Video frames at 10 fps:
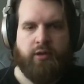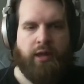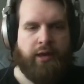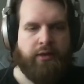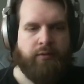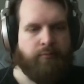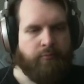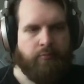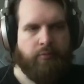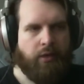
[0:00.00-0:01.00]
And
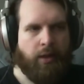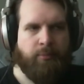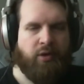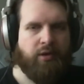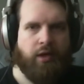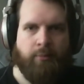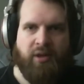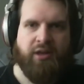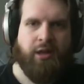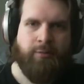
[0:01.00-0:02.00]
I'm
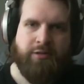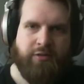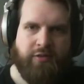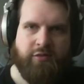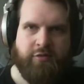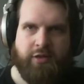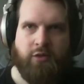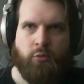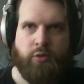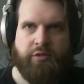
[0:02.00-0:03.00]
not coming to this
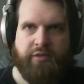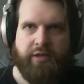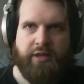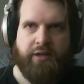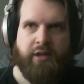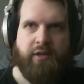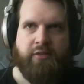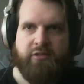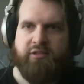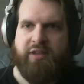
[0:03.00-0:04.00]
video with like,
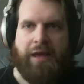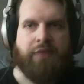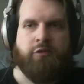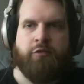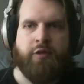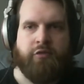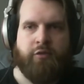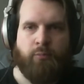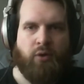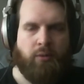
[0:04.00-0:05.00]
this is how you fix
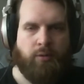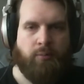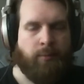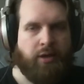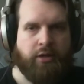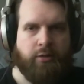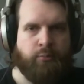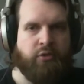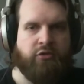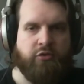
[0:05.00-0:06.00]
the problem. I'm not going to
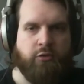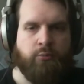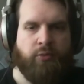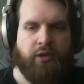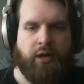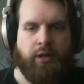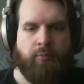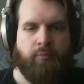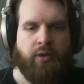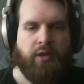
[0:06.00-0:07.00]
presume that
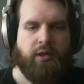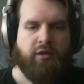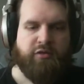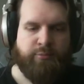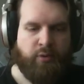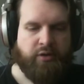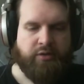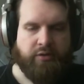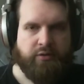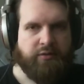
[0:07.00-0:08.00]
I'm
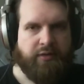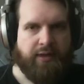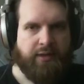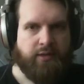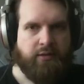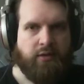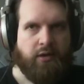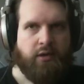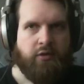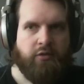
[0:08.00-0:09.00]
smarter than
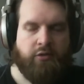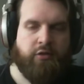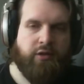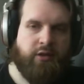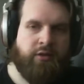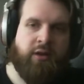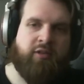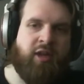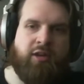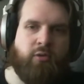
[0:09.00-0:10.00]
the
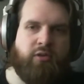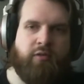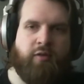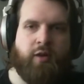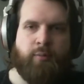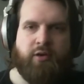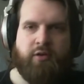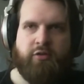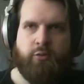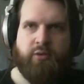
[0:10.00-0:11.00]
Nintendo
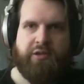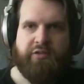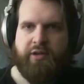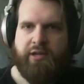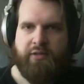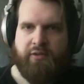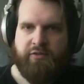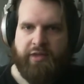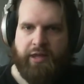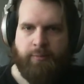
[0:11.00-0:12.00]
developers who were designing this
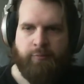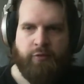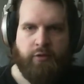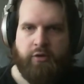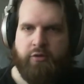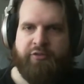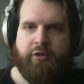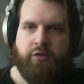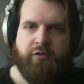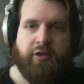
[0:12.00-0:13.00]
game for years and
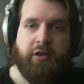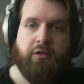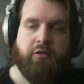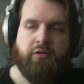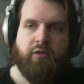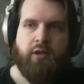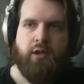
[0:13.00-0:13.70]
years and years.